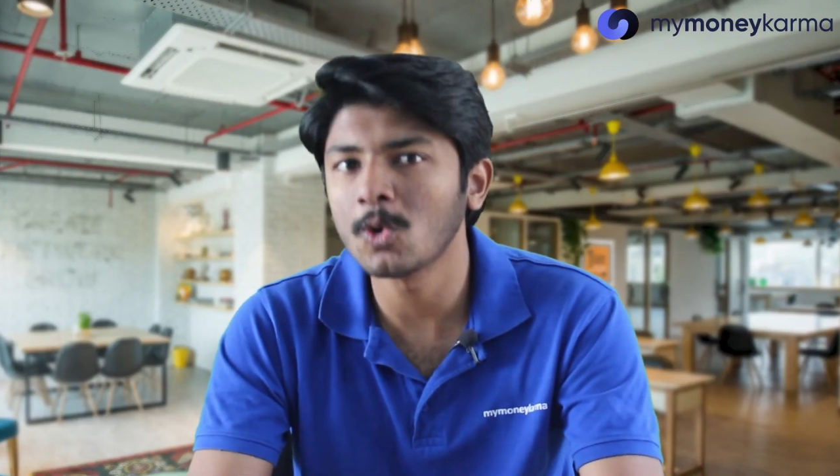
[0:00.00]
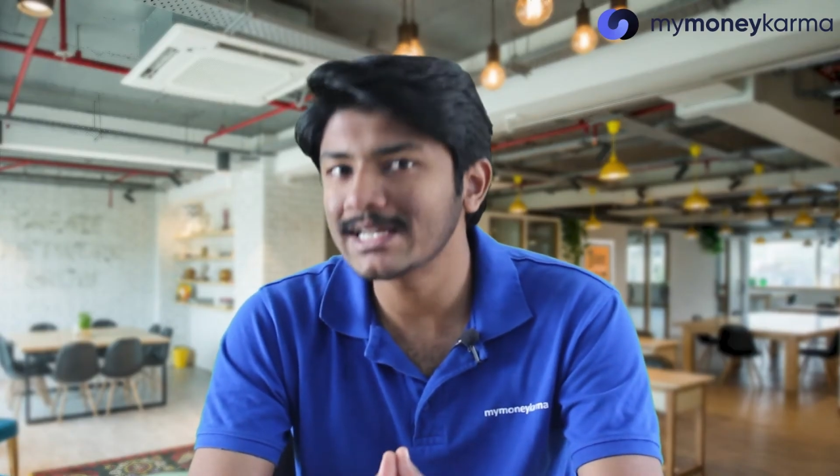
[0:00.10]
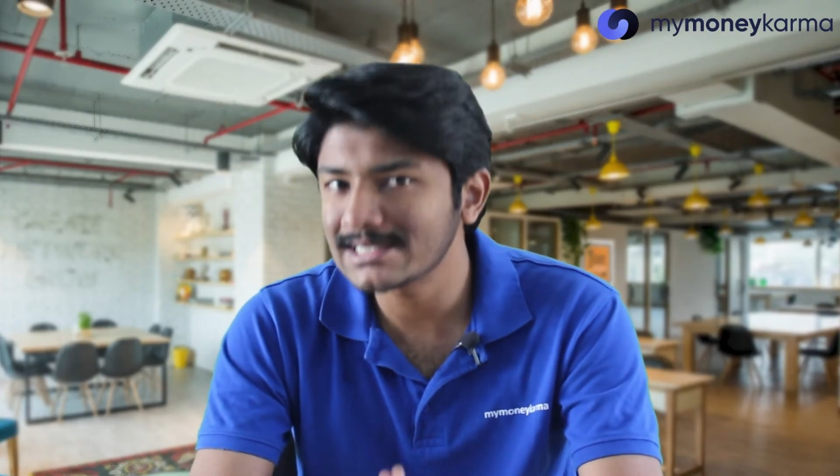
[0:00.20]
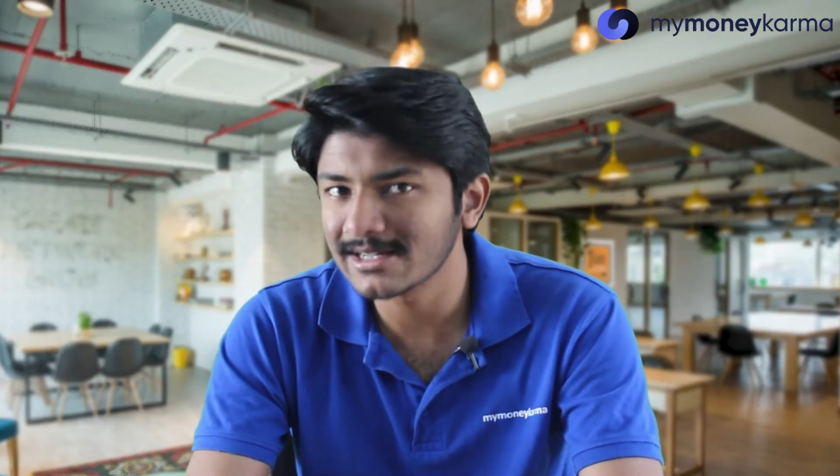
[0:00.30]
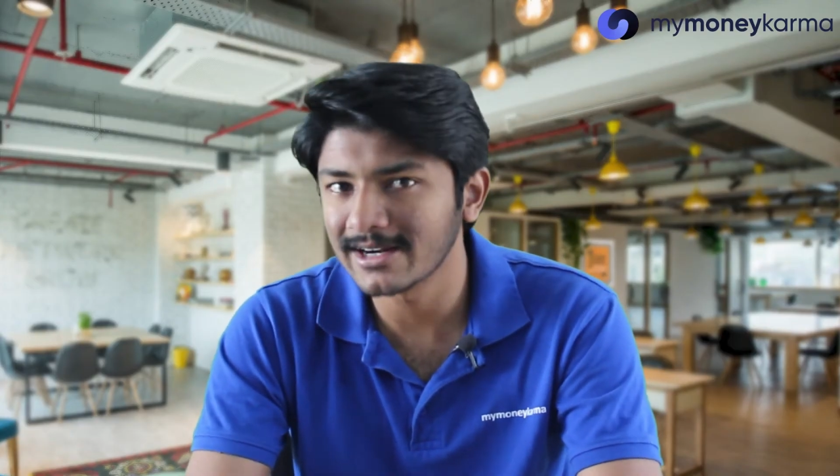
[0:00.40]

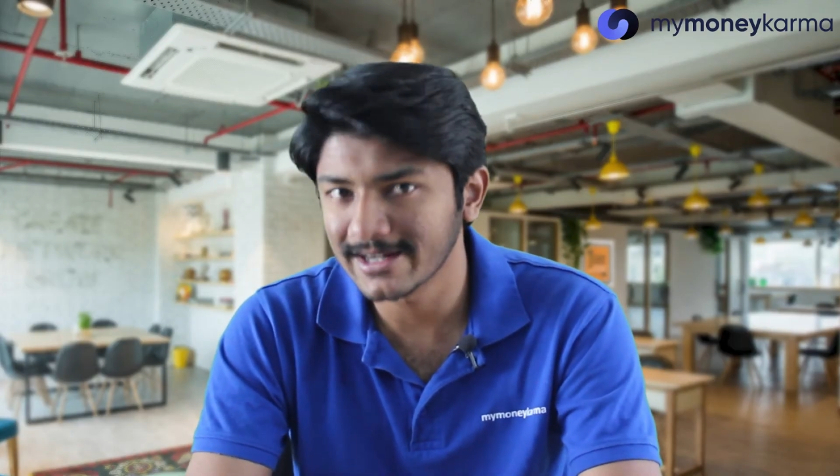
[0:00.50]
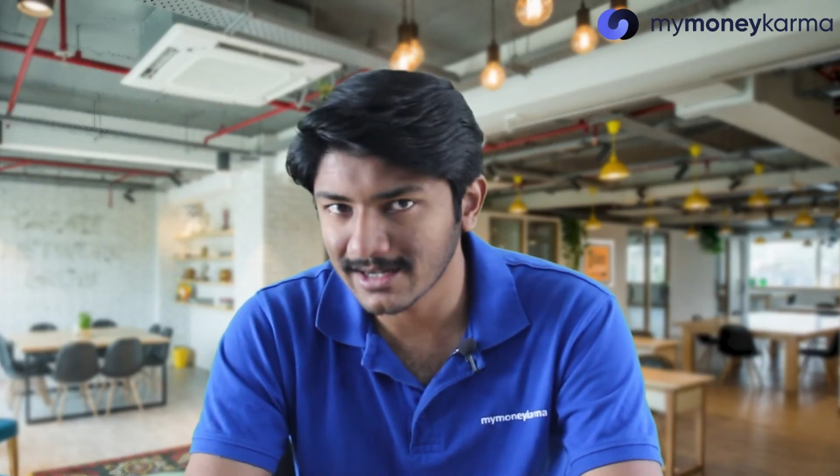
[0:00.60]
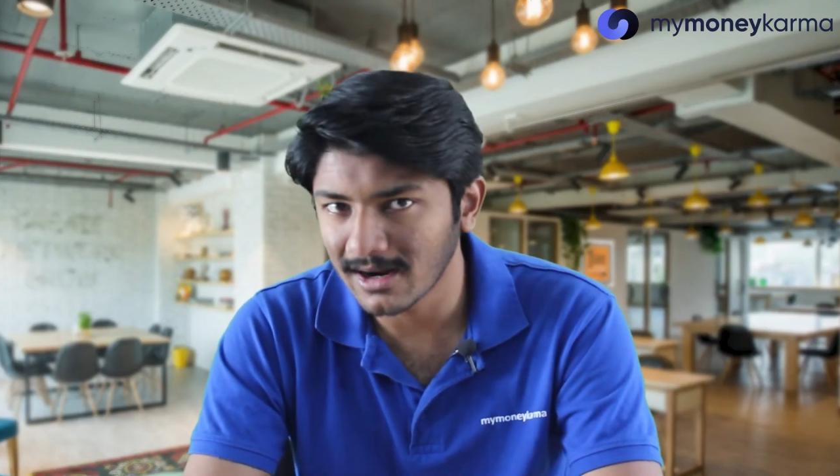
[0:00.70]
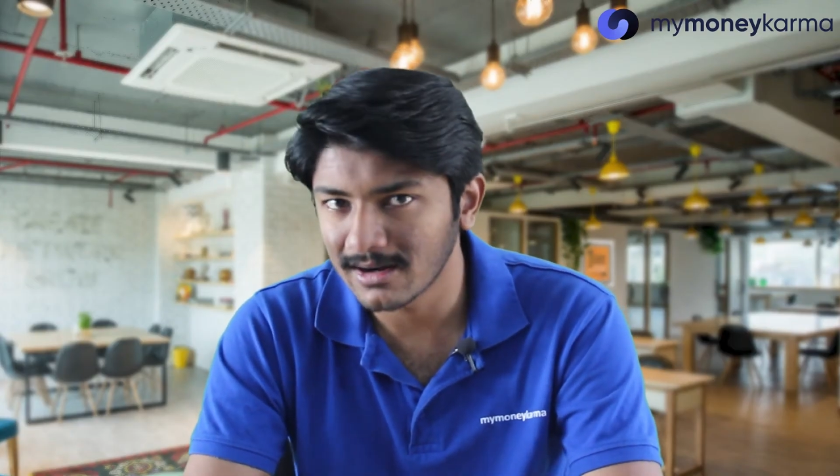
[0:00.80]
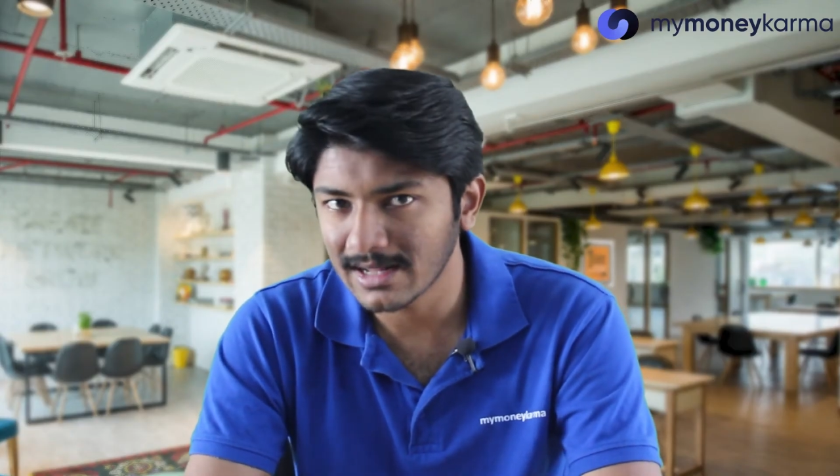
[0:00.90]
oldest
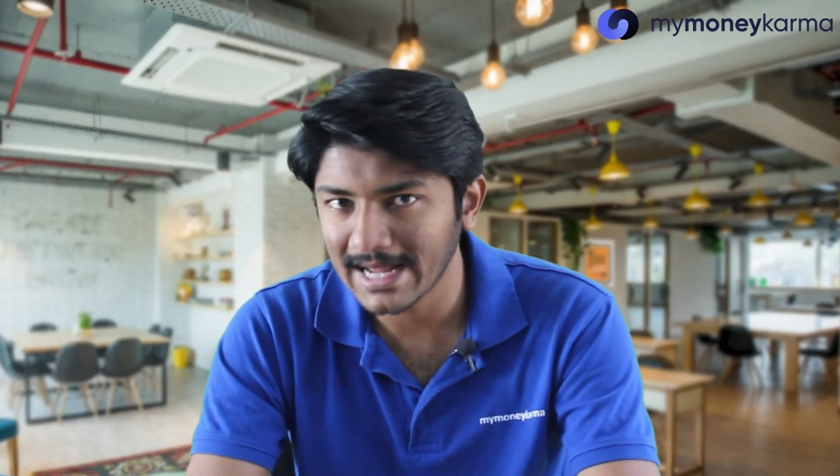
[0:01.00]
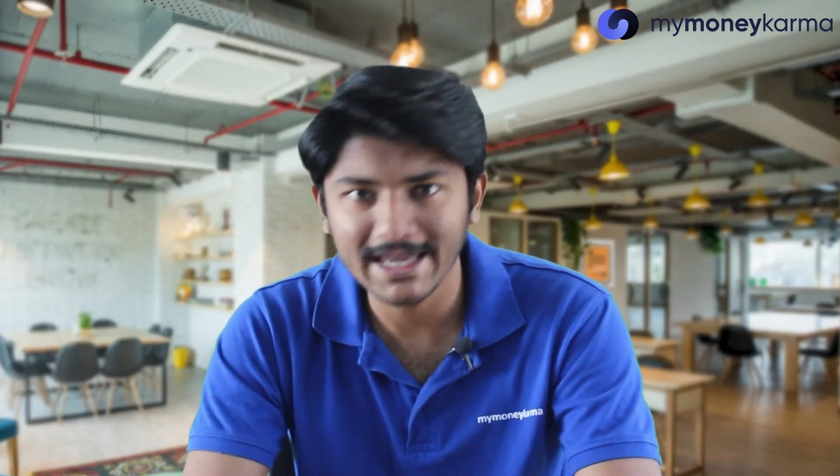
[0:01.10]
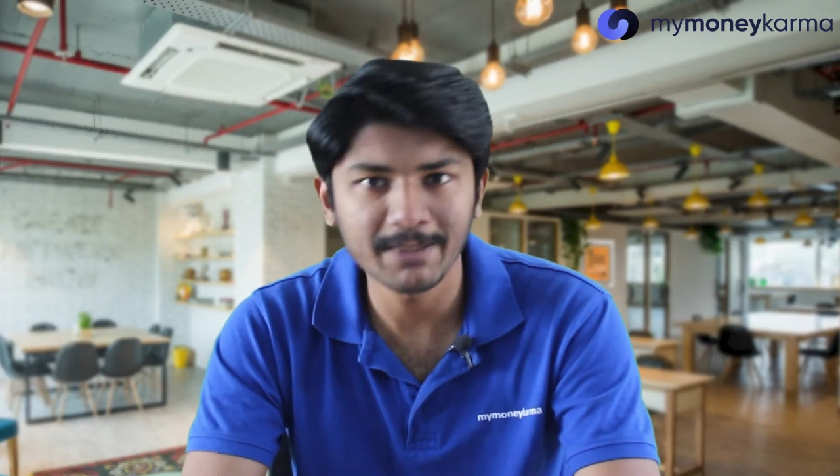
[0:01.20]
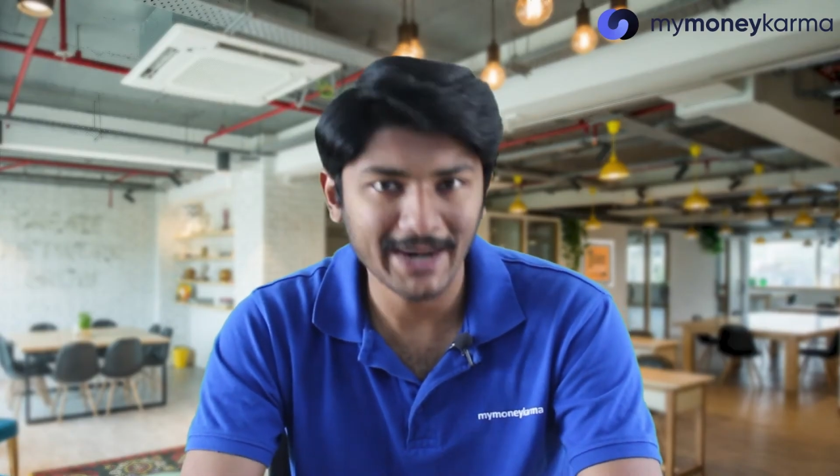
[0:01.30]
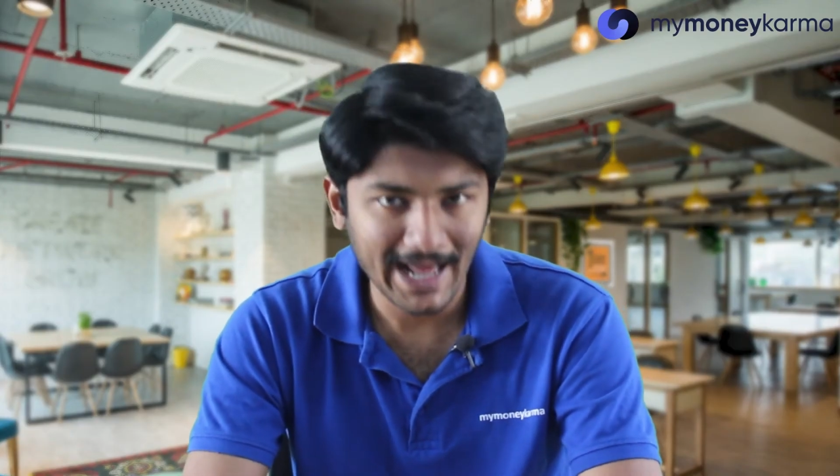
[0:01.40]
credit card
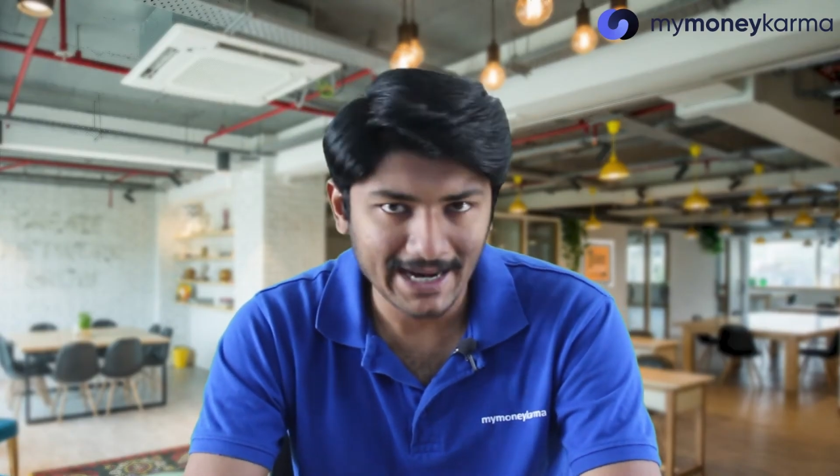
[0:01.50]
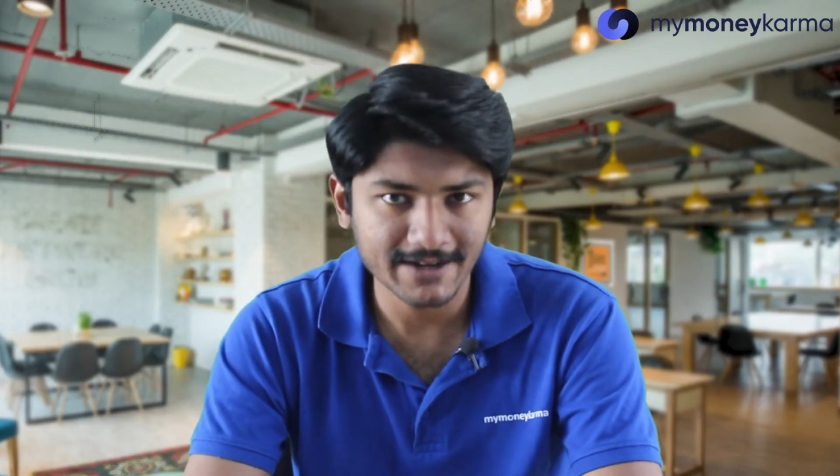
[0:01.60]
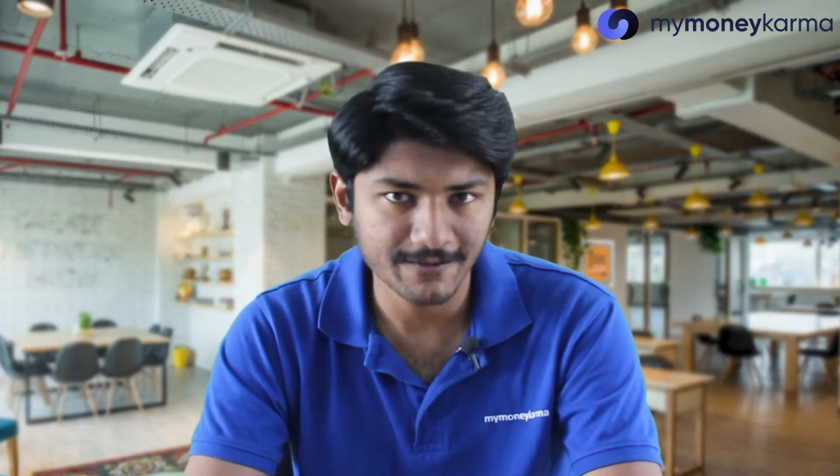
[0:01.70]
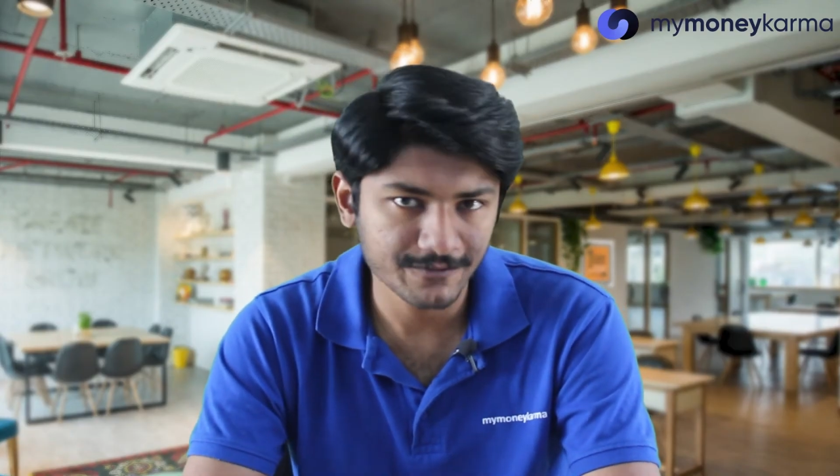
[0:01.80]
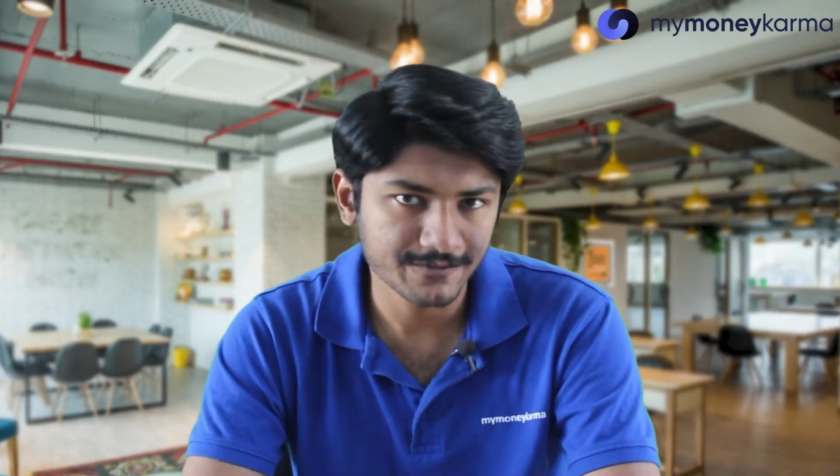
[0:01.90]
and keep it active.